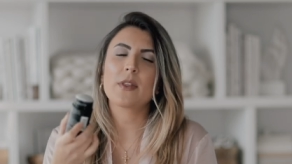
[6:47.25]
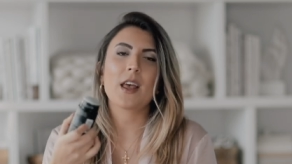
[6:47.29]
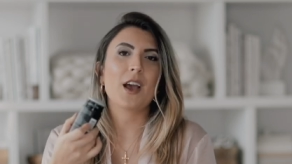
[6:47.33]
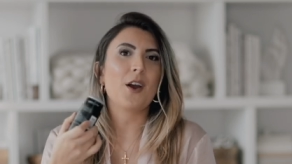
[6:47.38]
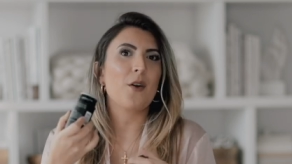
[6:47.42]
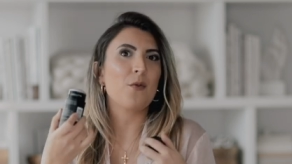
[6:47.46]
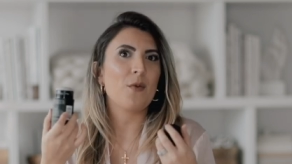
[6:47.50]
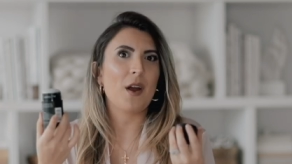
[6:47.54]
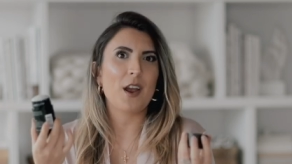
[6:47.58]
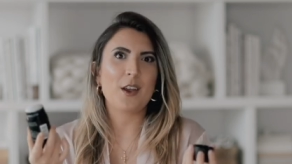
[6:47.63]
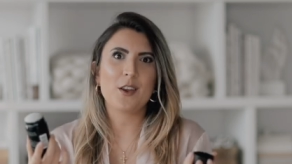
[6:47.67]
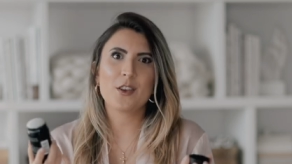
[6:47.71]
like
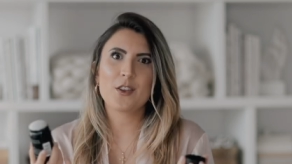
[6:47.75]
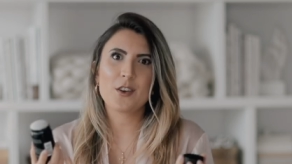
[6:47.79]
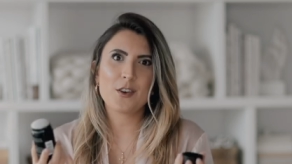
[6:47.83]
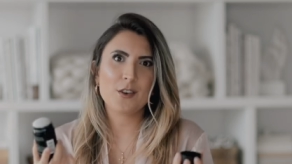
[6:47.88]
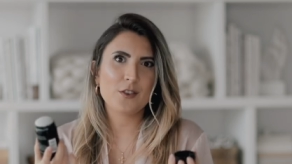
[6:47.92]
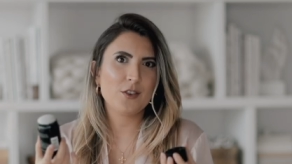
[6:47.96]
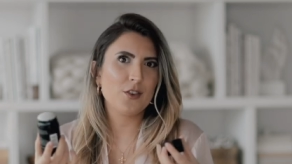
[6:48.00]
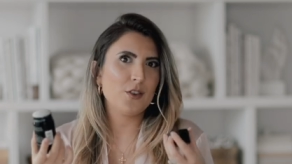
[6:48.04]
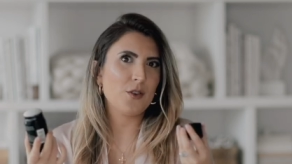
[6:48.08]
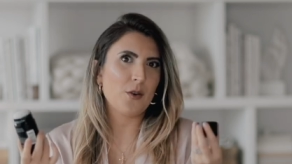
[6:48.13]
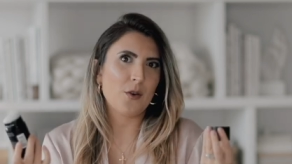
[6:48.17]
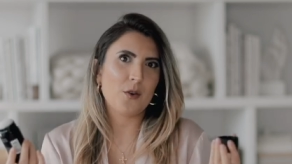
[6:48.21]
a regular
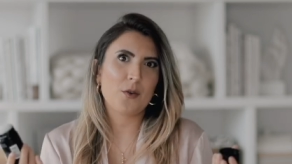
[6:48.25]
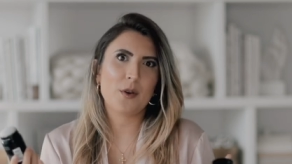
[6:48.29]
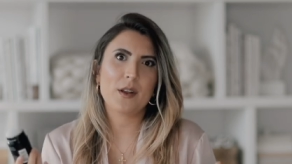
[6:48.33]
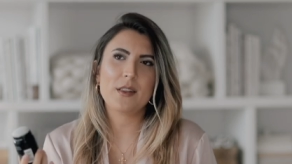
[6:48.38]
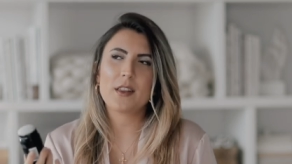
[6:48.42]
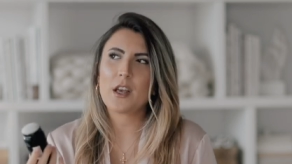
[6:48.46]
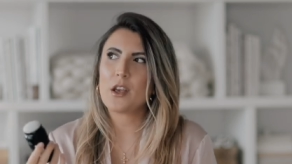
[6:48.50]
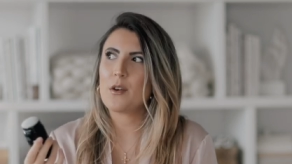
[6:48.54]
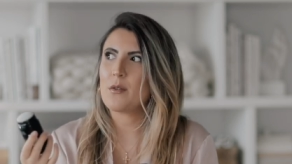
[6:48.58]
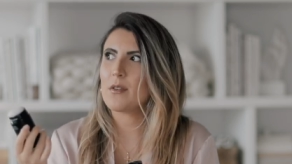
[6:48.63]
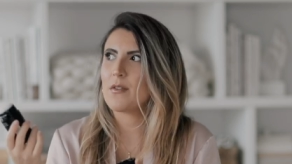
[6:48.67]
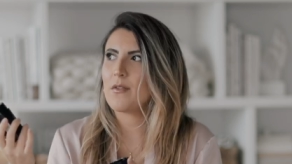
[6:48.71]
deodorant
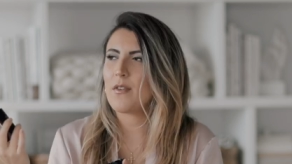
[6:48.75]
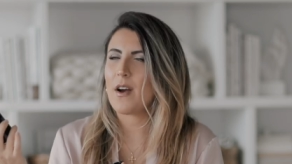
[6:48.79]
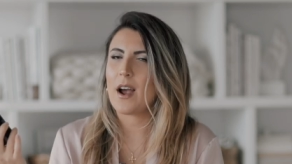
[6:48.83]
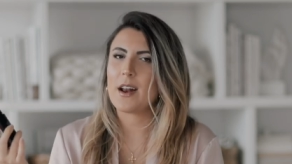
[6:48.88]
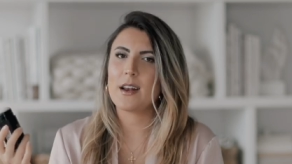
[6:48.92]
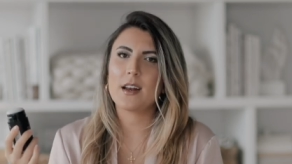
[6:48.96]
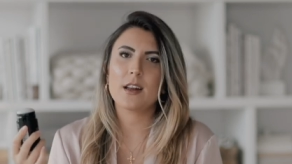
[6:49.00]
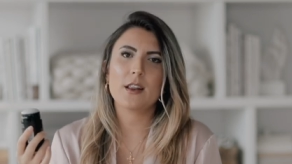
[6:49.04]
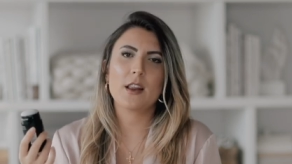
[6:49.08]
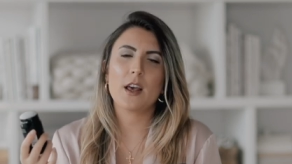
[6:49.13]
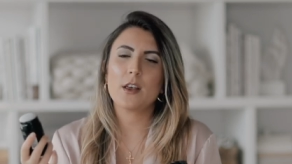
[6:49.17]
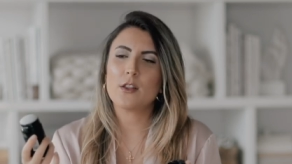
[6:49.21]
that you would
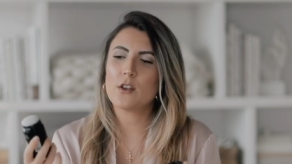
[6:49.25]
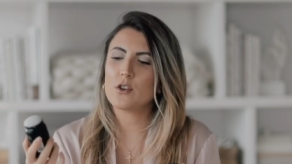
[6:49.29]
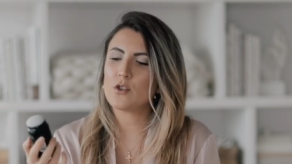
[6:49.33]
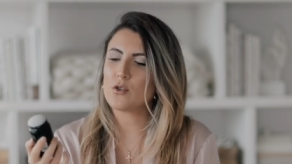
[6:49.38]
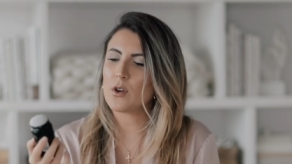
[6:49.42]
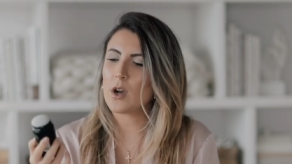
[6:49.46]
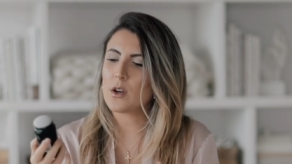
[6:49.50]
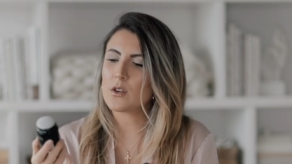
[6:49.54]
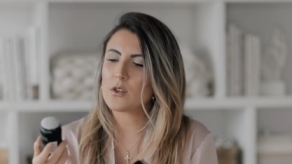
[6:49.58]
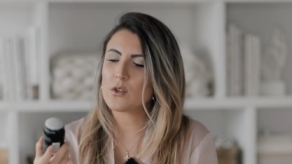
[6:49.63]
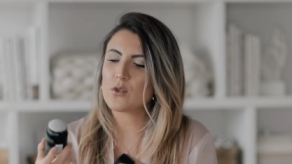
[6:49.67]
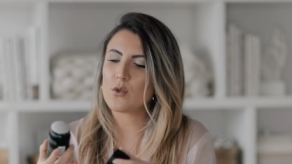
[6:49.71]
find at like the
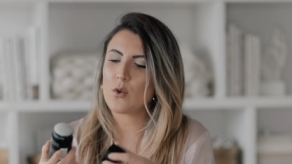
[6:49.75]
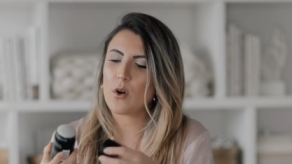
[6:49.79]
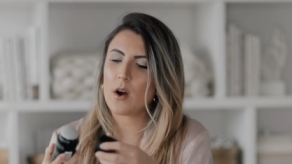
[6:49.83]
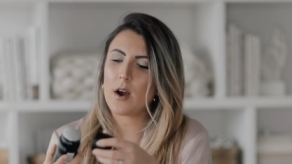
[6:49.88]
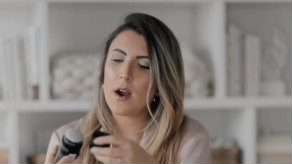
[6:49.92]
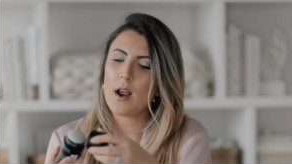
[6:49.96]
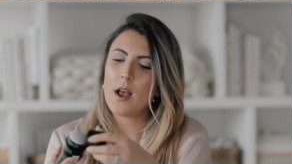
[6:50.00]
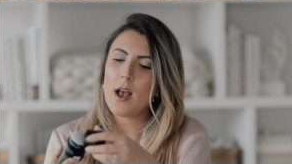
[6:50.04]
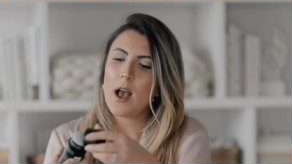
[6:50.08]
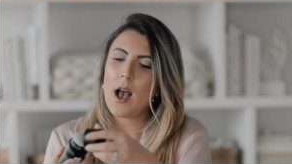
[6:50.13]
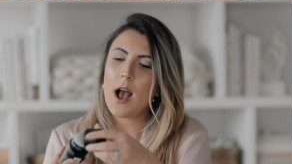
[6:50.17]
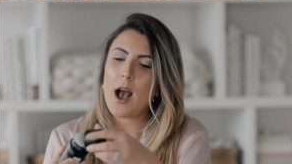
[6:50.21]

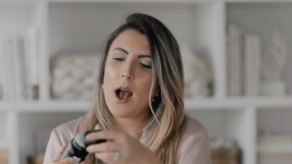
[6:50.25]
drugstore.